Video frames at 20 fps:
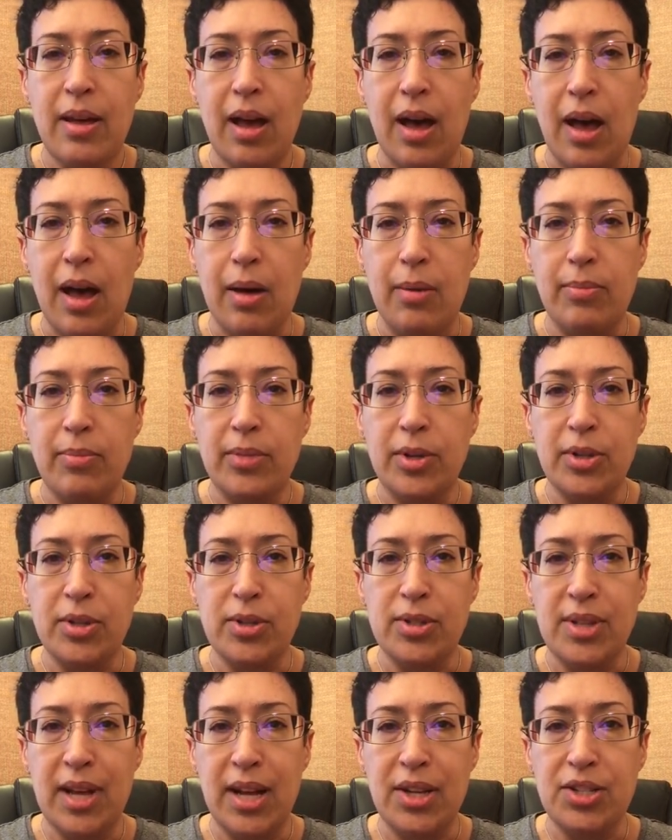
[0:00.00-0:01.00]

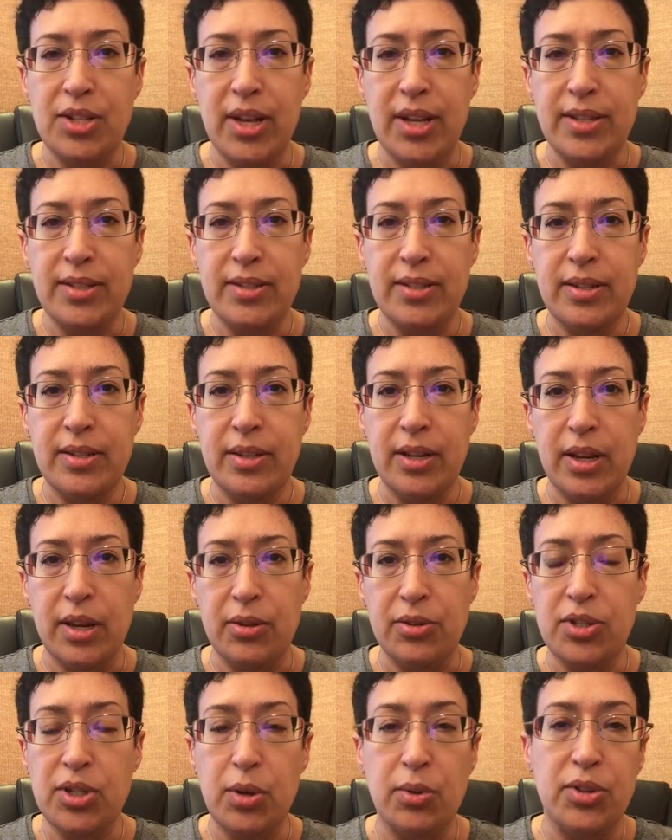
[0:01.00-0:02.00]
Because it's not just,
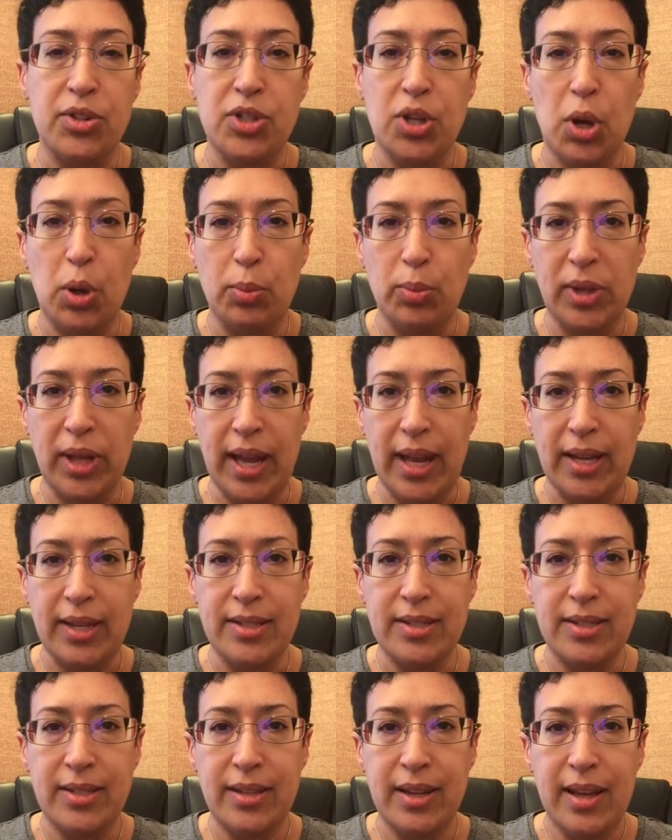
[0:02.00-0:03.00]
so-and-so
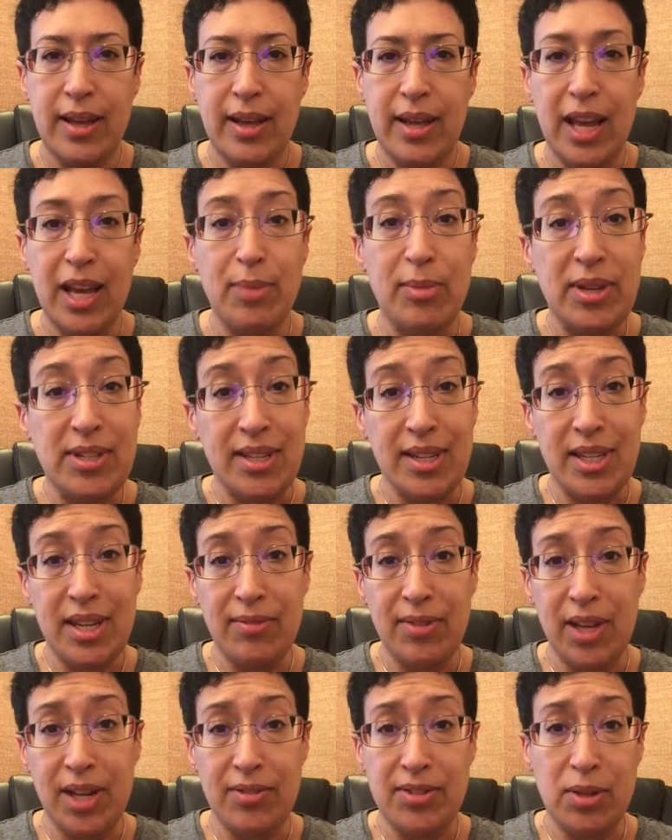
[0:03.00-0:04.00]
blinked. It could be
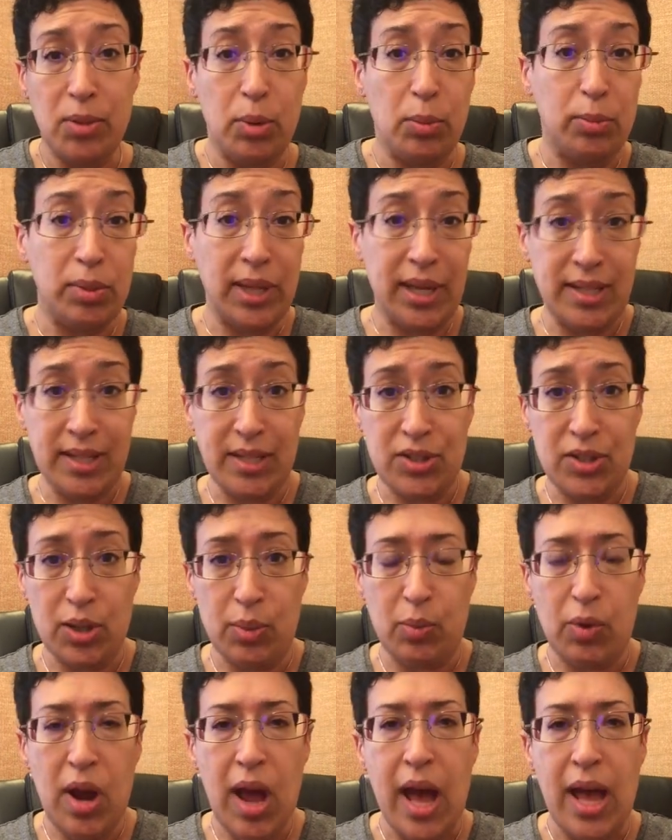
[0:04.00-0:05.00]
significant if someone blinked in
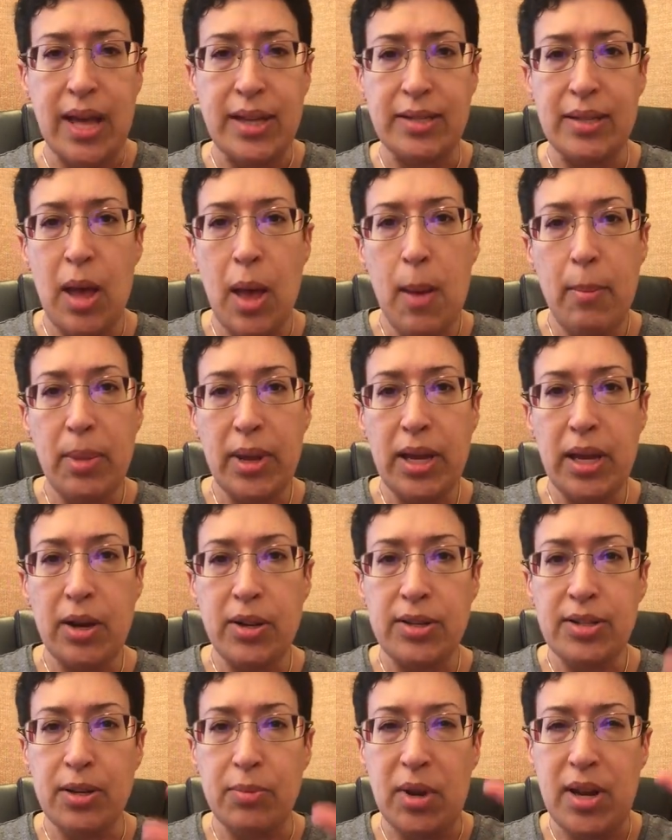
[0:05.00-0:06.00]
surprise, but
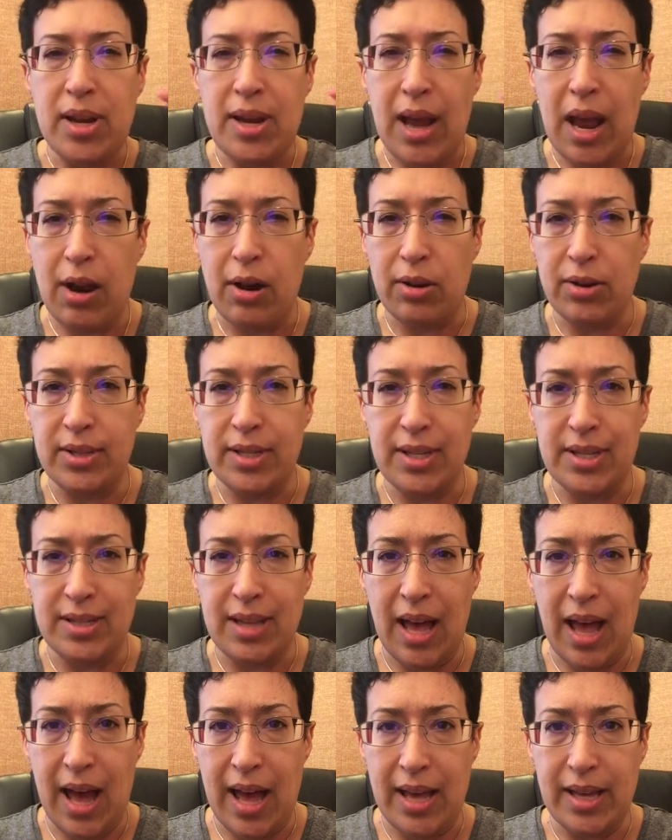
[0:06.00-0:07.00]
here someone narrows his
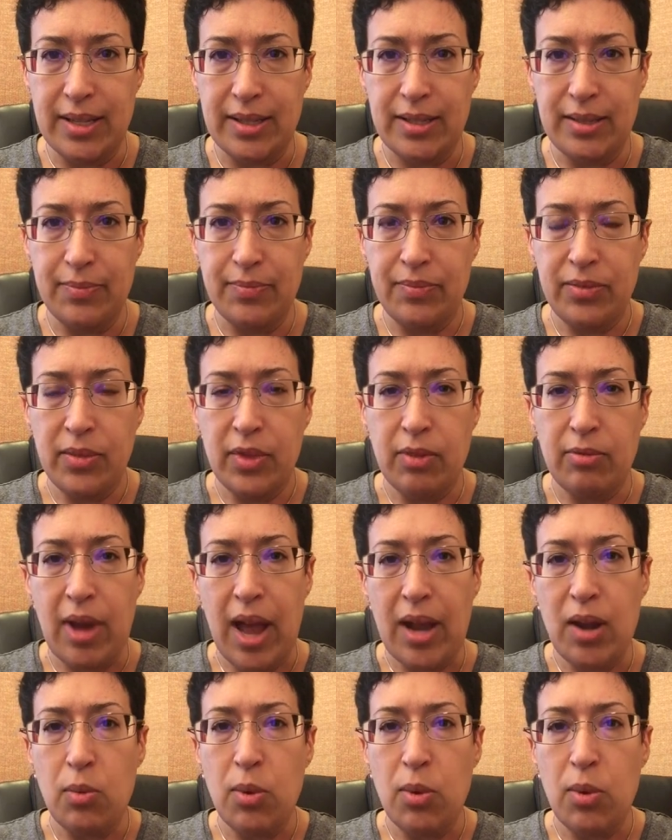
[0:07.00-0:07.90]
eyes, right?